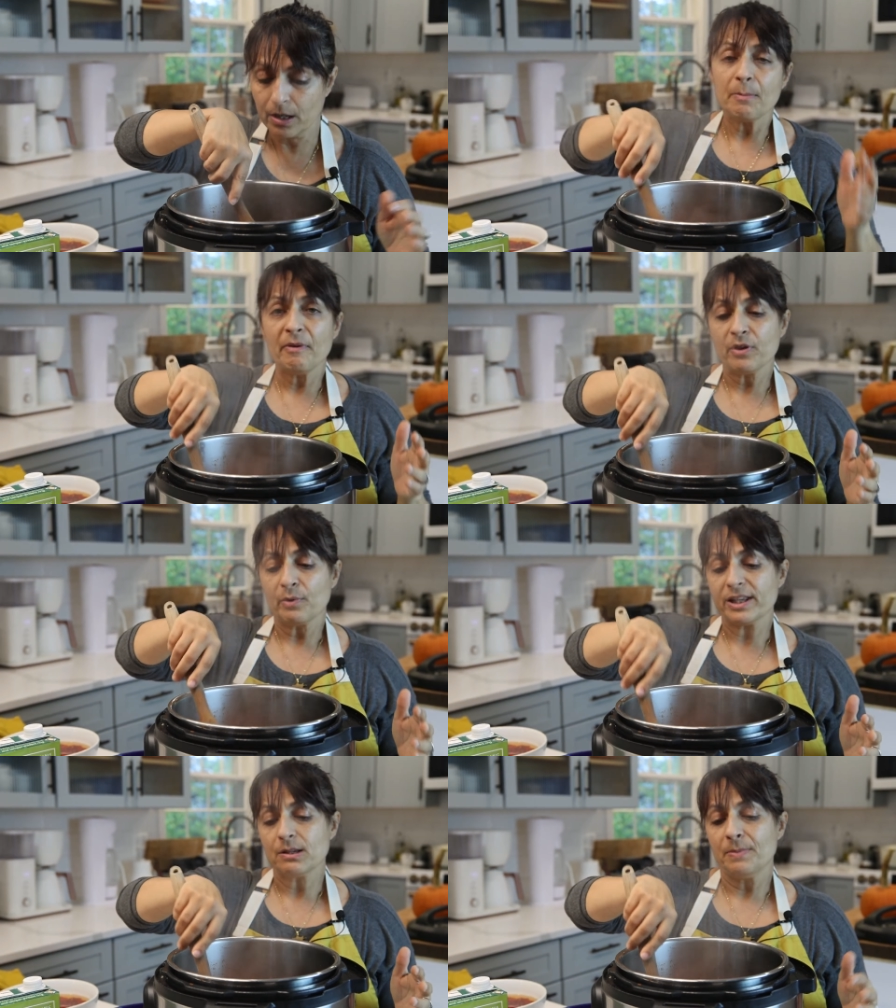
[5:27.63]
Some of
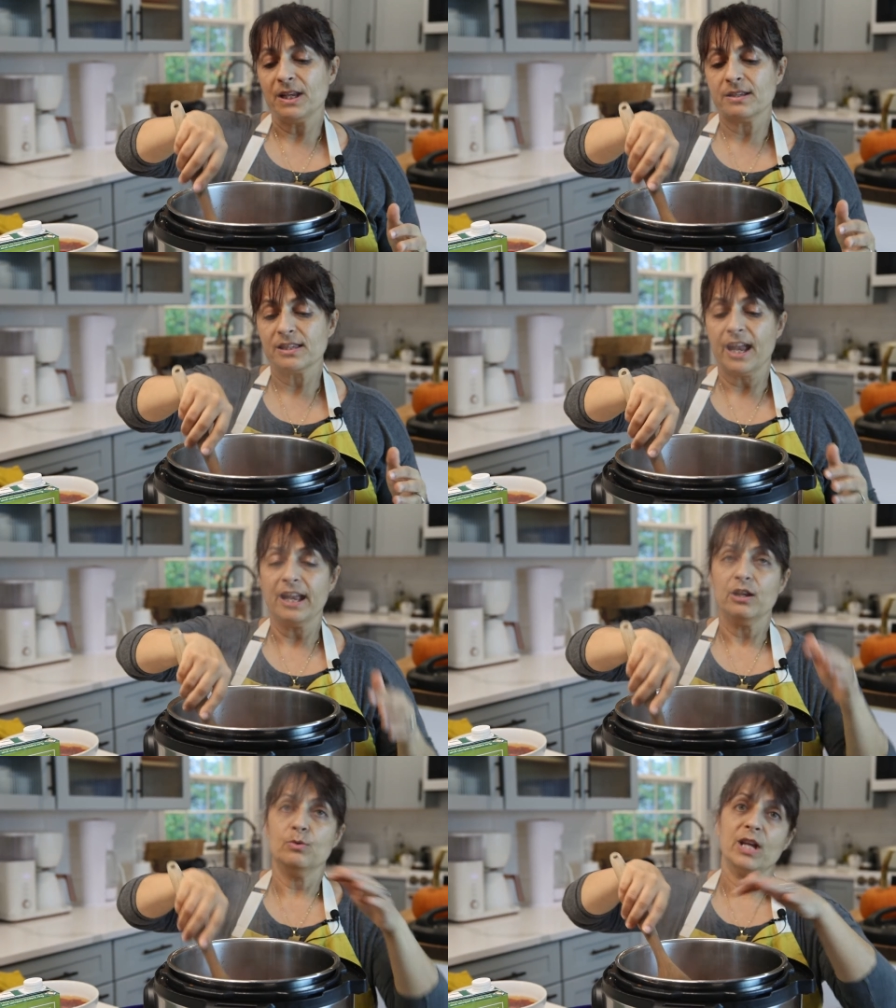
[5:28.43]
the recipes
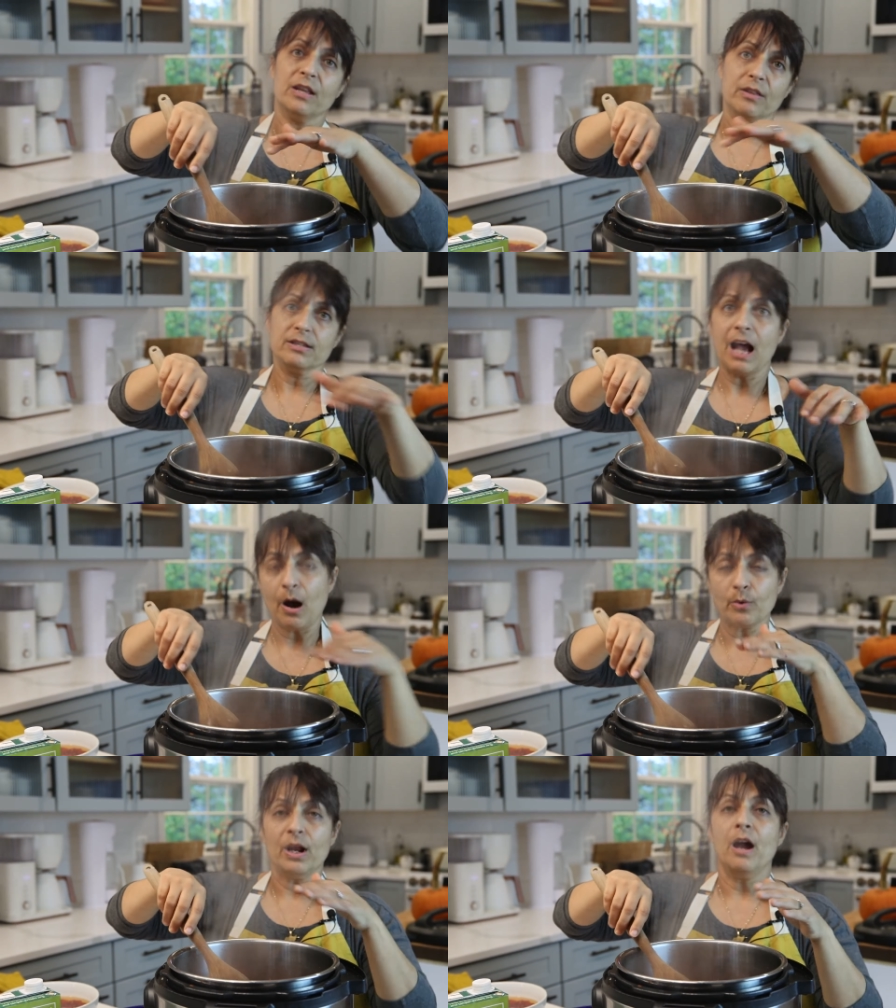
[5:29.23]
say you take this
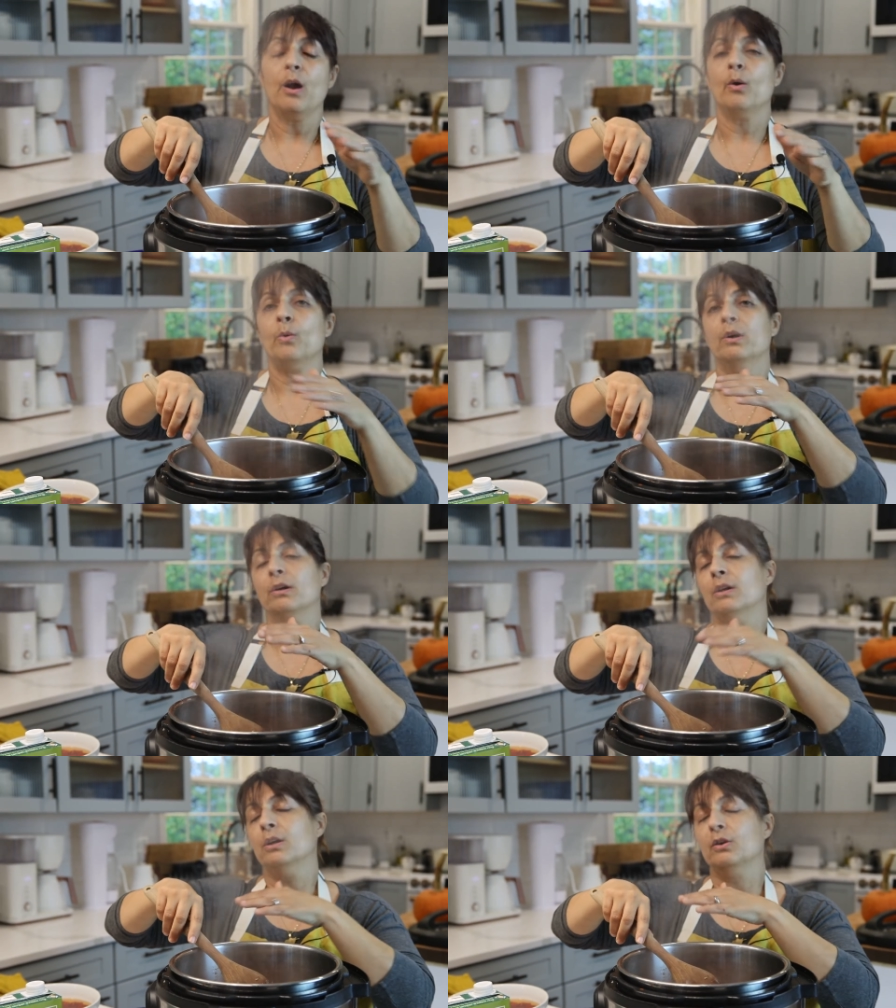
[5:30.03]
out now,
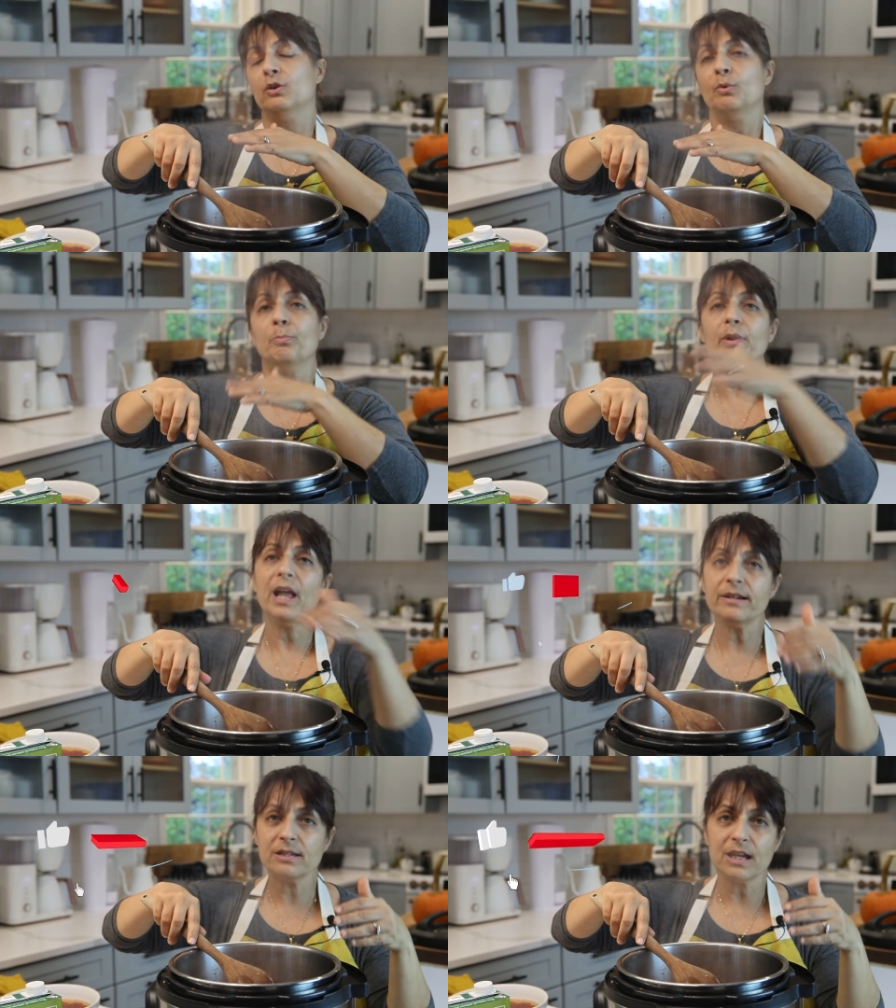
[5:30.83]
you
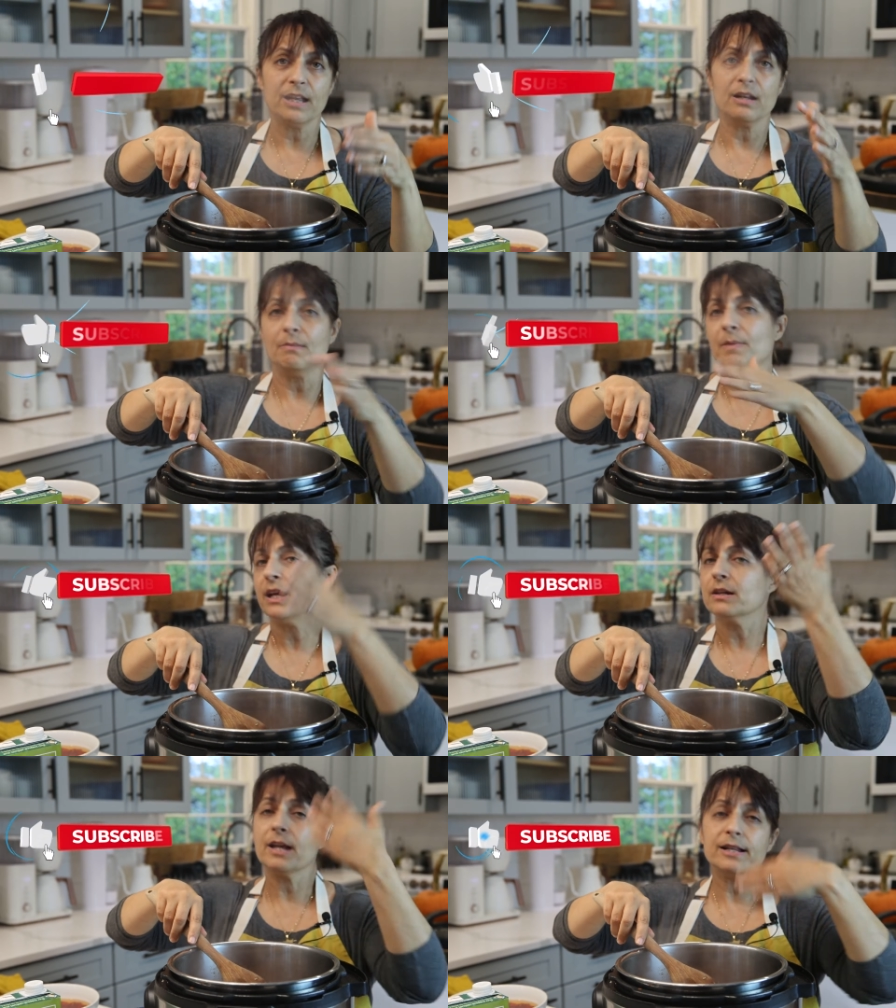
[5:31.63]
blend it,
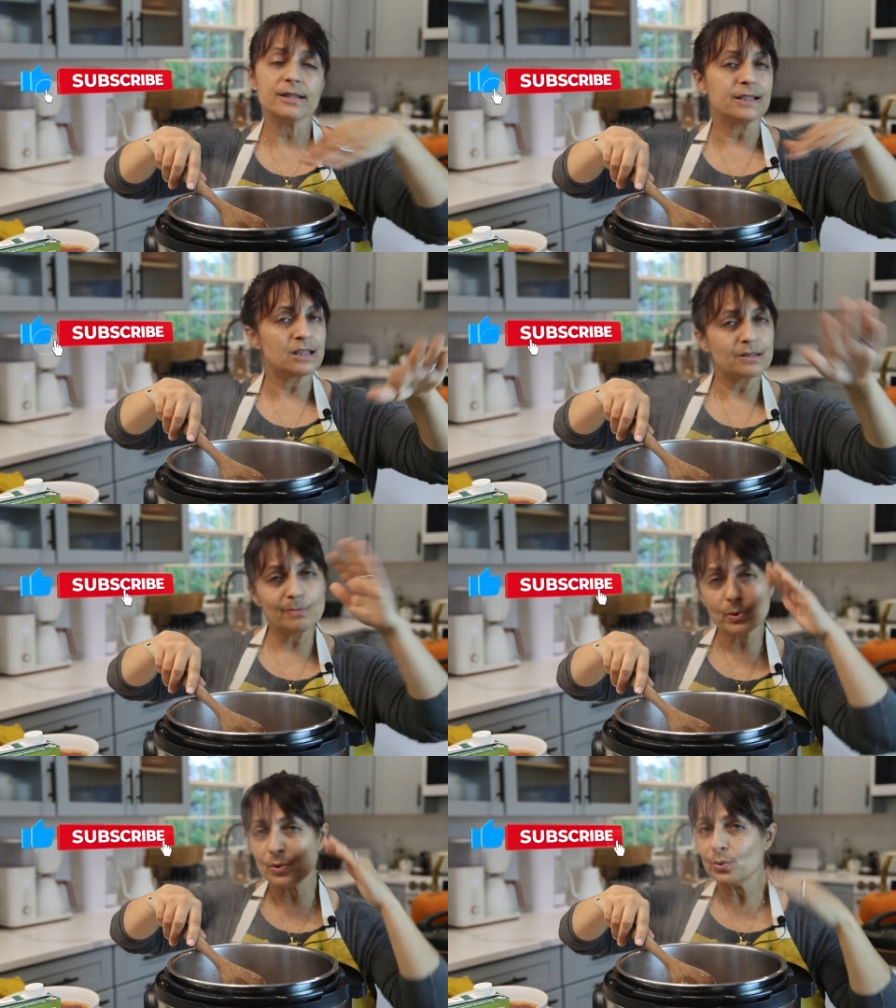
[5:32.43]
make it nice and
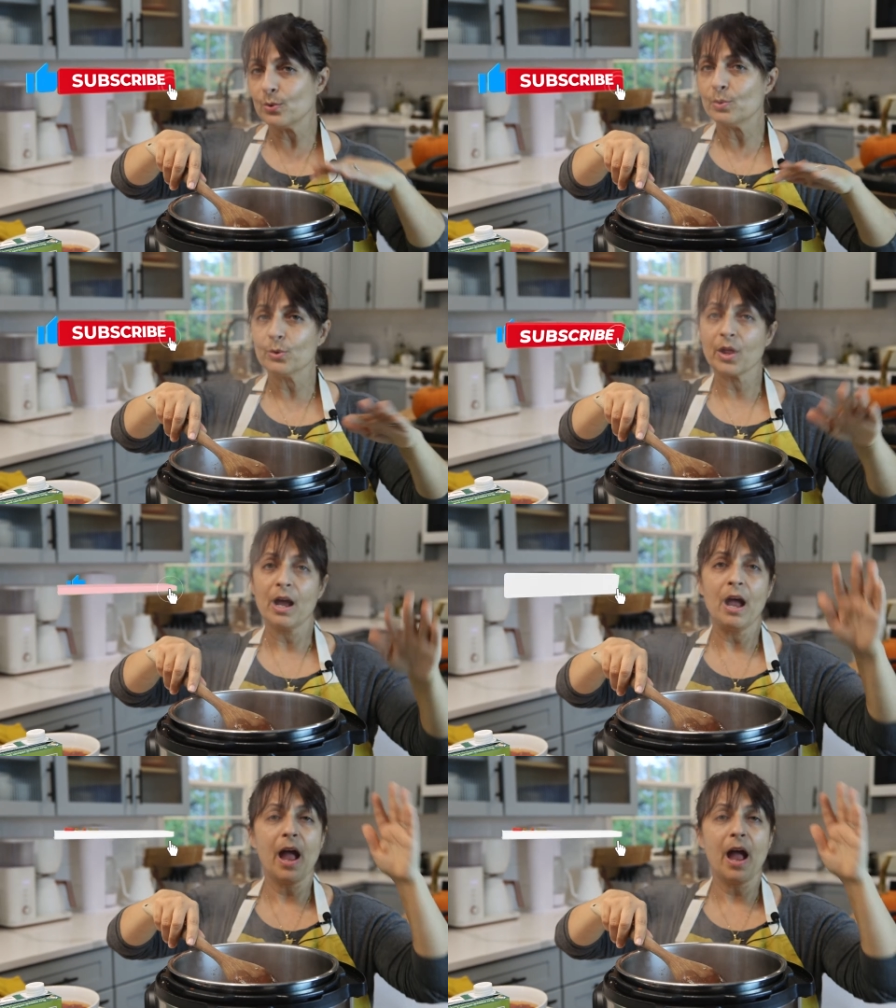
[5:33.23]
smooth,